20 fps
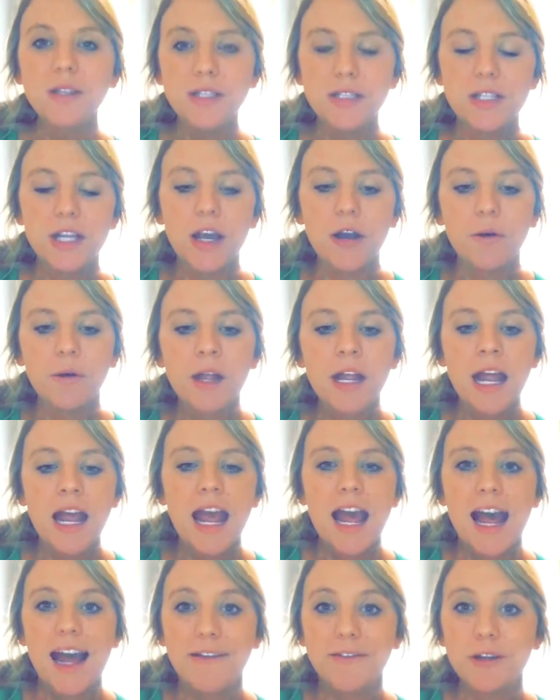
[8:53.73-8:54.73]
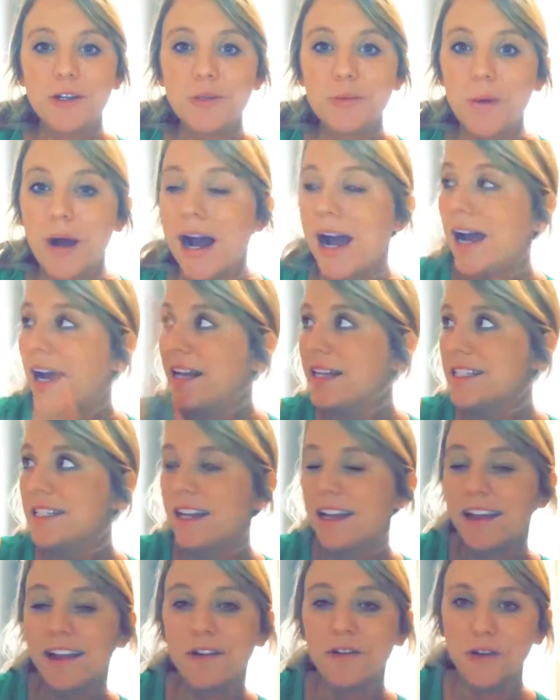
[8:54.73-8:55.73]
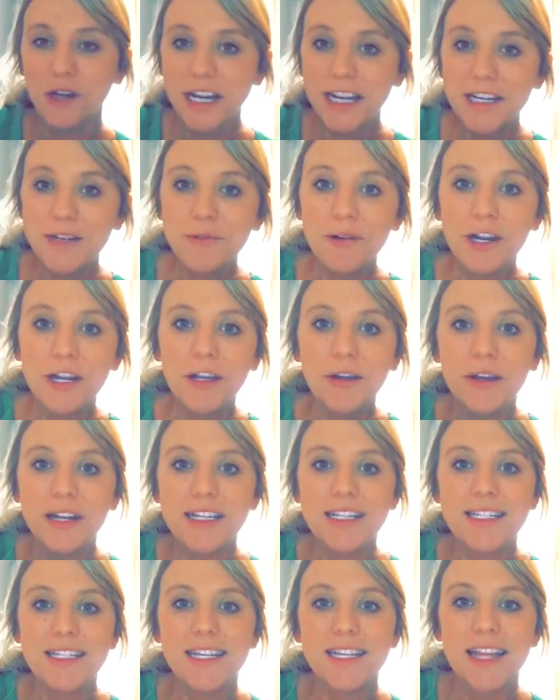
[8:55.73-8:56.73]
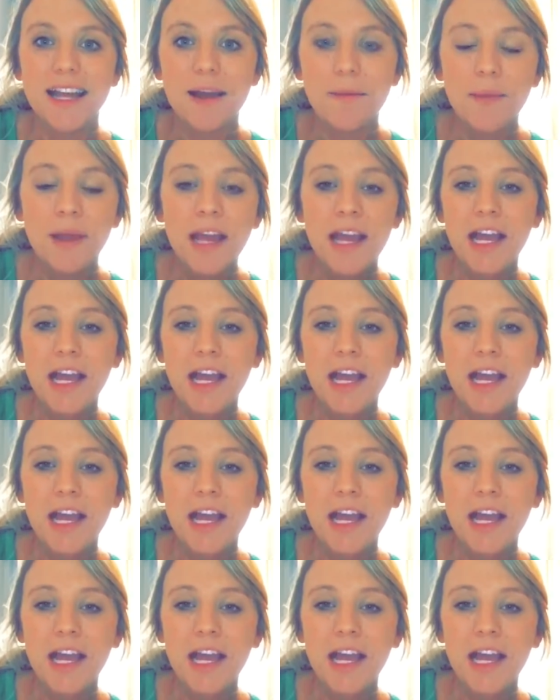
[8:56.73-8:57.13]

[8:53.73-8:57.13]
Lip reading: So have those whys written where you can see them.